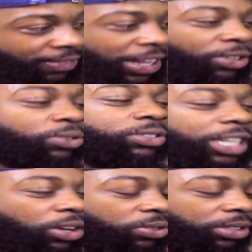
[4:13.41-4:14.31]
If they
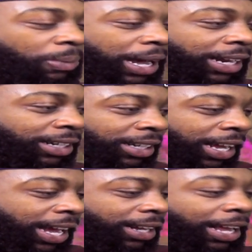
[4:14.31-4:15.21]
do cheat on somebody,
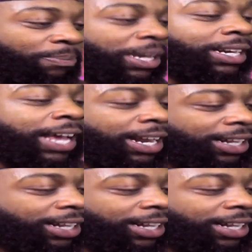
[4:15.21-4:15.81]
then they've been